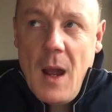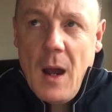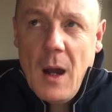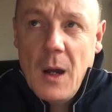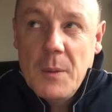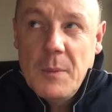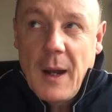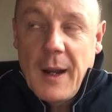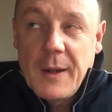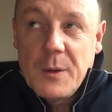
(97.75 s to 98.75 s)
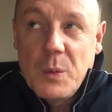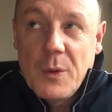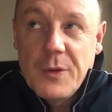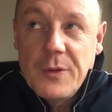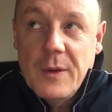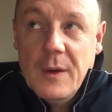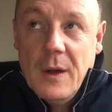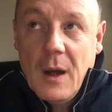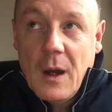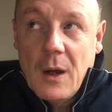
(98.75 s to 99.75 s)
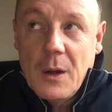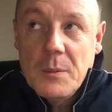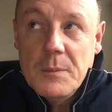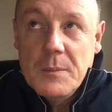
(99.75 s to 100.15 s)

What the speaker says: and was a